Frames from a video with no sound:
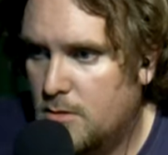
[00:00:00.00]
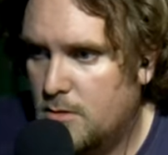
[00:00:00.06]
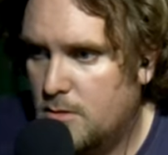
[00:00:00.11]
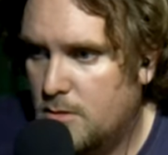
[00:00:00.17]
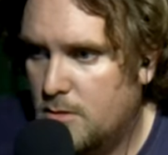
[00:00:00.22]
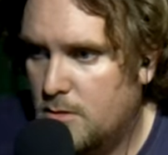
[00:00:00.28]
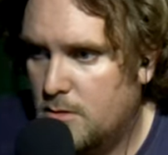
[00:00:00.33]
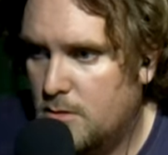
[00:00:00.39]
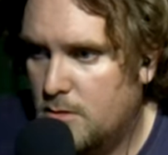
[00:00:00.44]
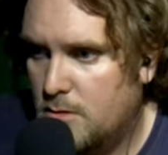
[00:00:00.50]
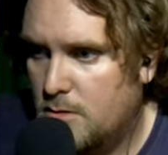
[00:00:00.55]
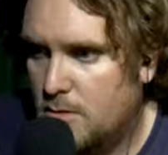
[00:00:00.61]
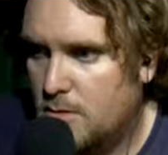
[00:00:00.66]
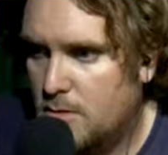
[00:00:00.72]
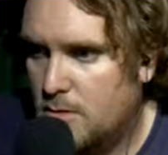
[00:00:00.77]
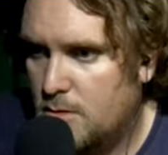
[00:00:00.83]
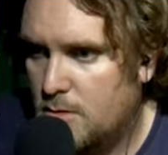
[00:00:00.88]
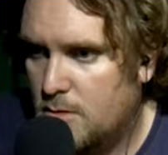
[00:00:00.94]

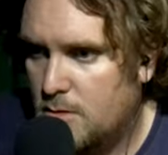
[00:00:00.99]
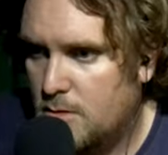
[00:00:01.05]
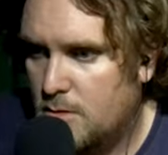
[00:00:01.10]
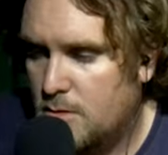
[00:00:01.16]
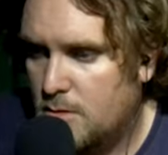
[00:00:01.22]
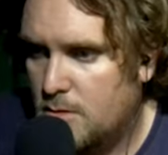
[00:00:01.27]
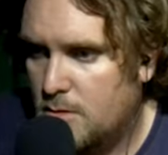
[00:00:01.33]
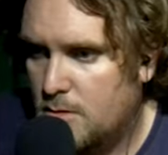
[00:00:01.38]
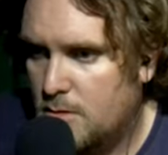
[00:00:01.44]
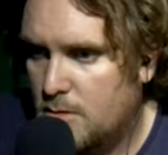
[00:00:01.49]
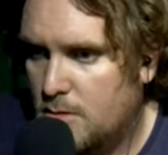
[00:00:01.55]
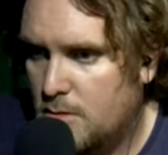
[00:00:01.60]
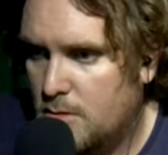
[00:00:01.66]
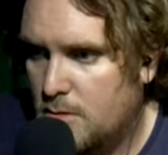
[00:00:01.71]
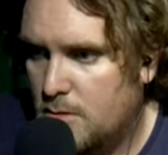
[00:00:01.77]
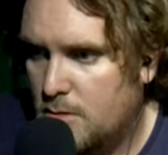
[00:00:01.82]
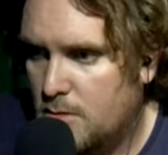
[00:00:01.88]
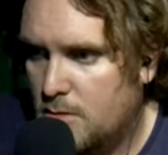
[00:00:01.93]

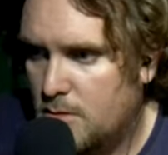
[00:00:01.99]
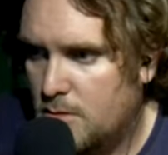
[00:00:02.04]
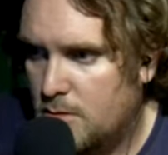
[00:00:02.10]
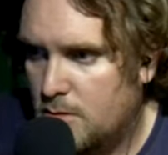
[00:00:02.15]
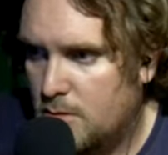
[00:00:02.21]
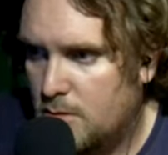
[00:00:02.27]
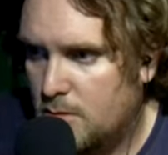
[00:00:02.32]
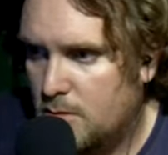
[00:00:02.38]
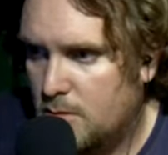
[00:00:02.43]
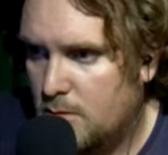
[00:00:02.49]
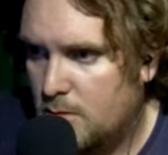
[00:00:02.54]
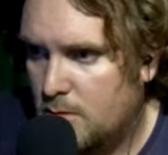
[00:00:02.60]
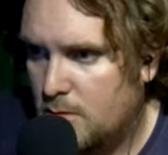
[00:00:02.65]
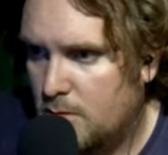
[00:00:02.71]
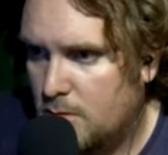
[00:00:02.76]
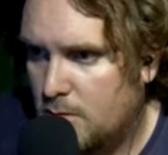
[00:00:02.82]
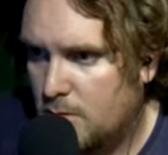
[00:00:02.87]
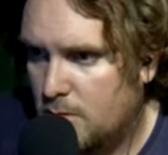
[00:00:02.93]

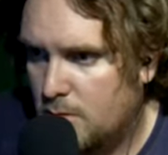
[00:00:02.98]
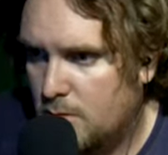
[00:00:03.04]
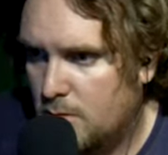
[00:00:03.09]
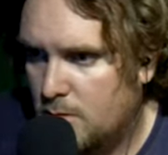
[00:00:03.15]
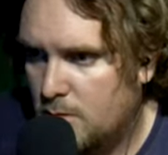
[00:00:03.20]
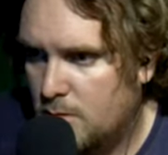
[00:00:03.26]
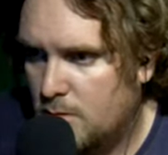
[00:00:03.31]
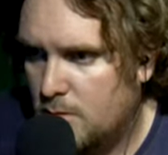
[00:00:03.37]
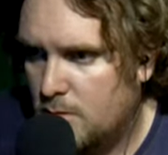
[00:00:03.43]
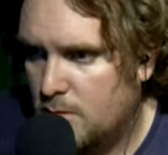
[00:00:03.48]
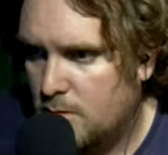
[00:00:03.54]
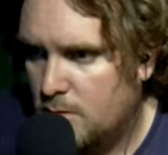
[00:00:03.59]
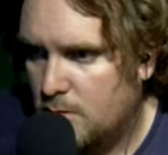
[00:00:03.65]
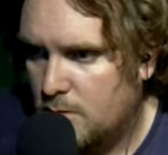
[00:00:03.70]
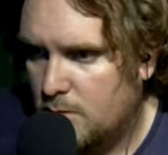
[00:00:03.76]
Nothing is said.